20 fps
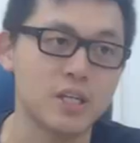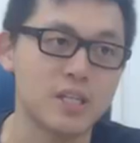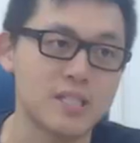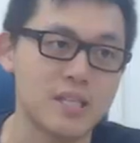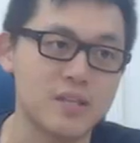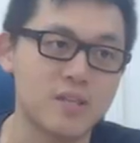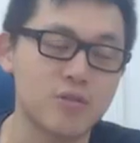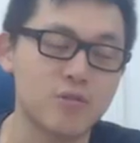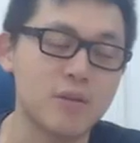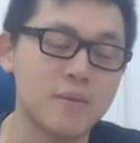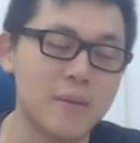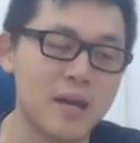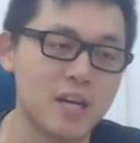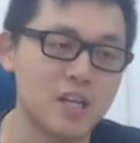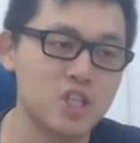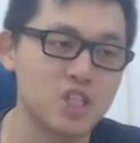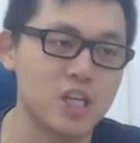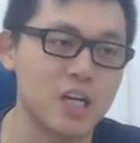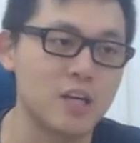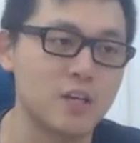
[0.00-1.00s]
It's a 3 mana
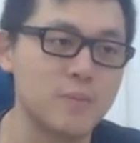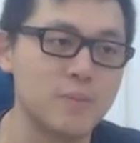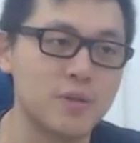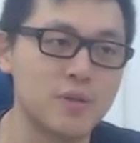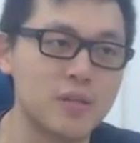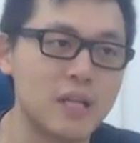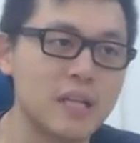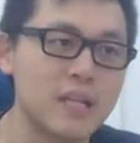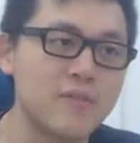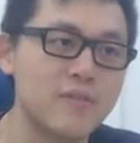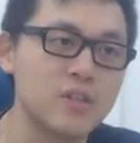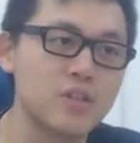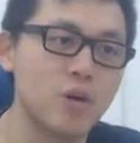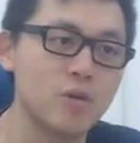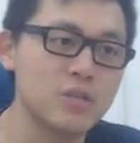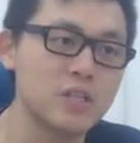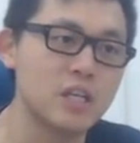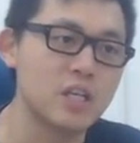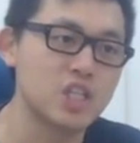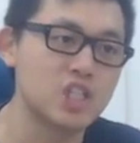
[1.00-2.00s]
Shadow Bolt. And if you
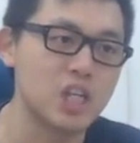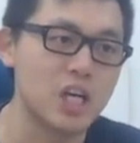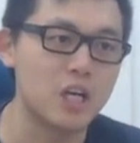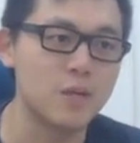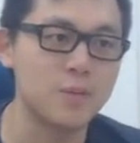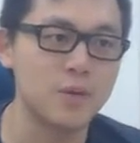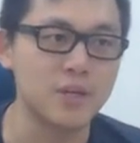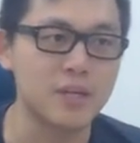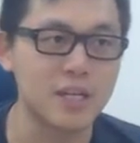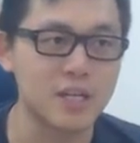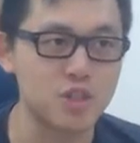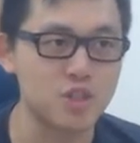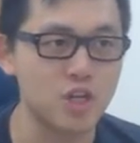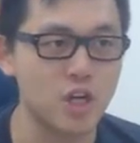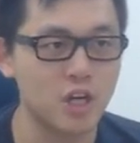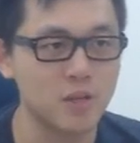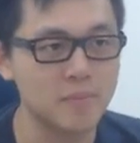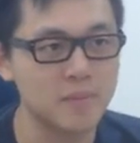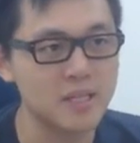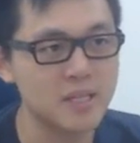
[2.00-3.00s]
don't need a Shadow Bolt, you get a
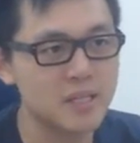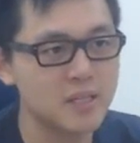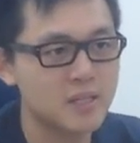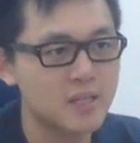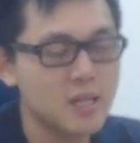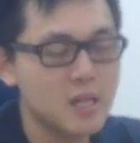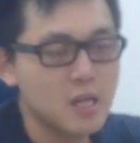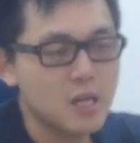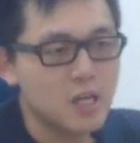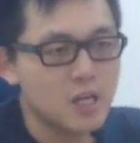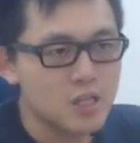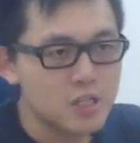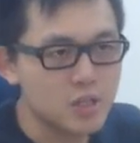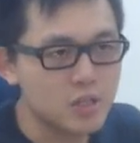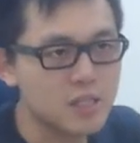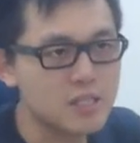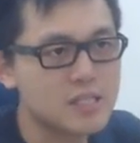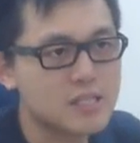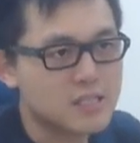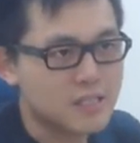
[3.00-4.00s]
Taunt minion. So
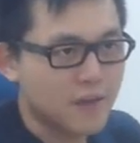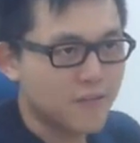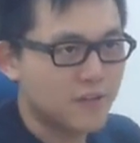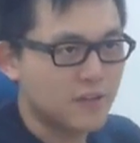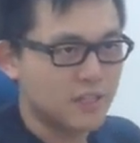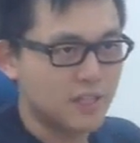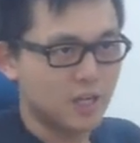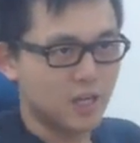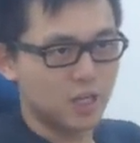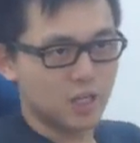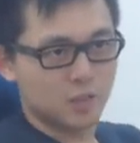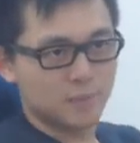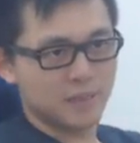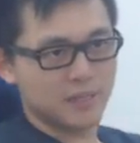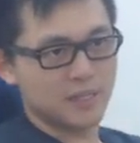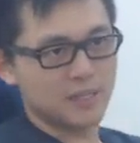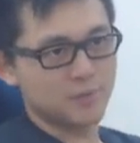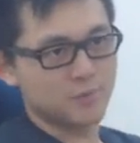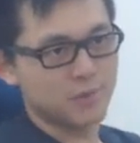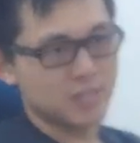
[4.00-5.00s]
this is definitely auto pick
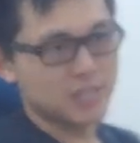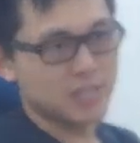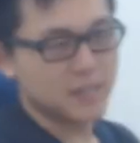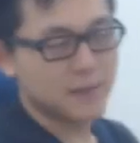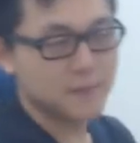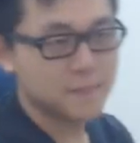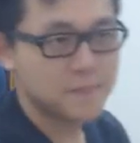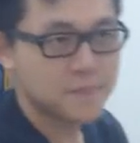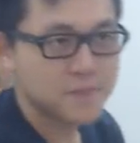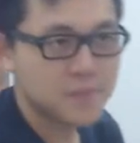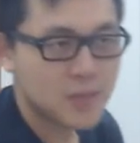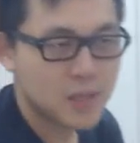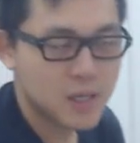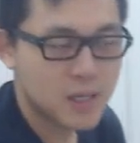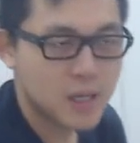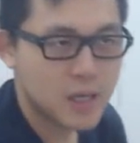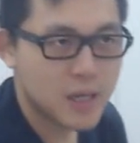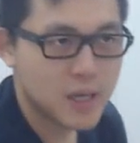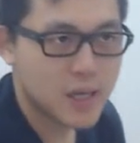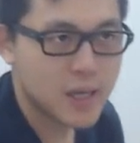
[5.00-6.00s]
in Arena.
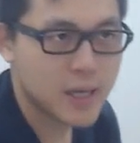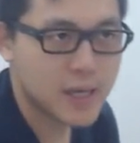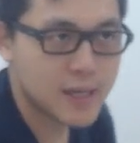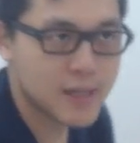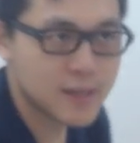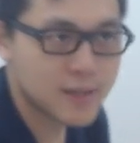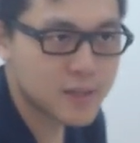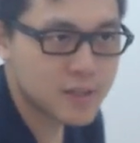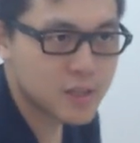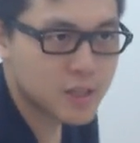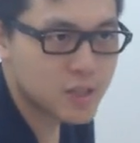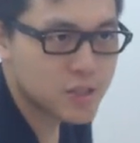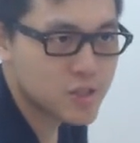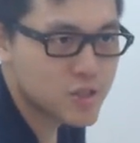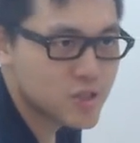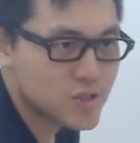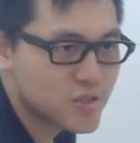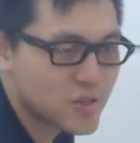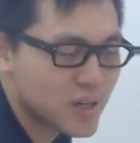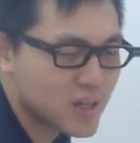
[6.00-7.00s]
In
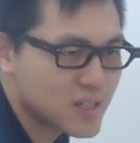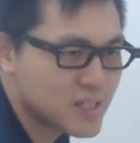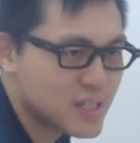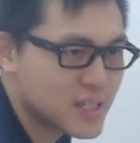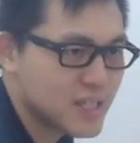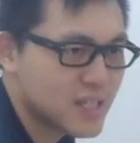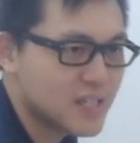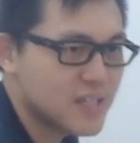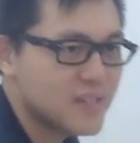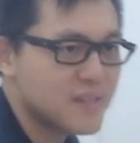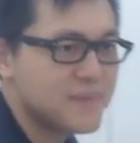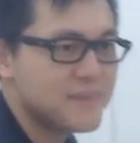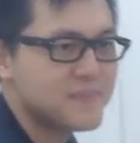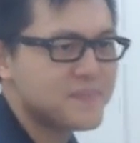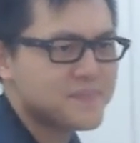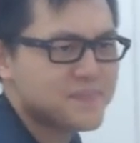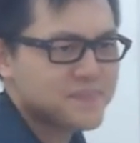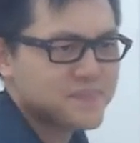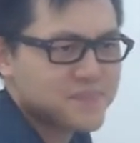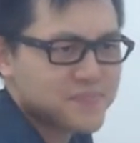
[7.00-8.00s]
Constructed,
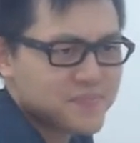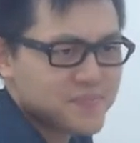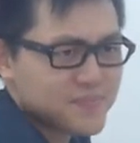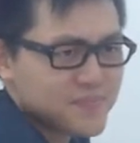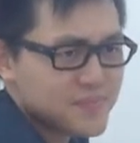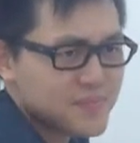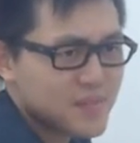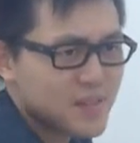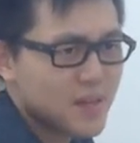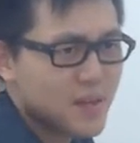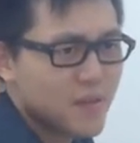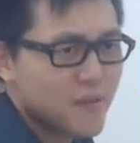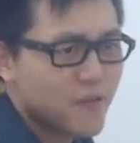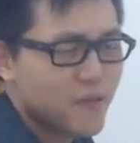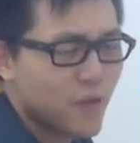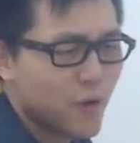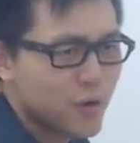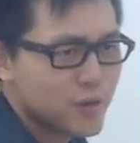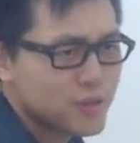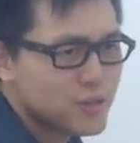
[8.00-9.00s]

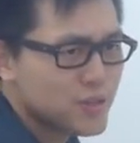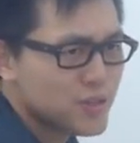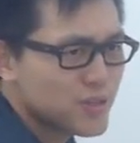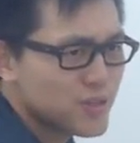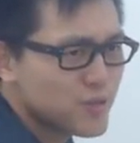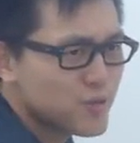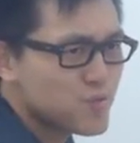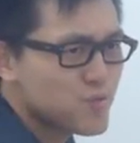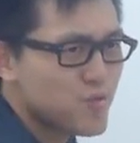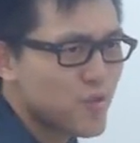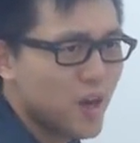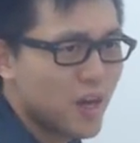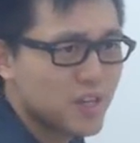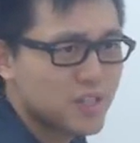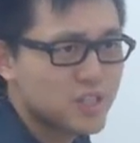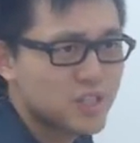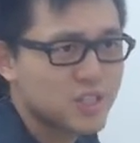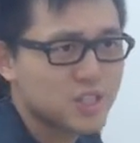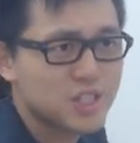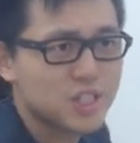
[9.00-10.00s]
4/2
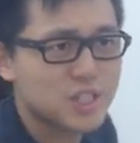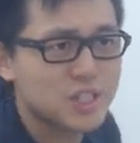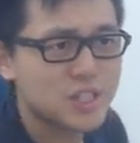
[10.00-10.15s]
Rush.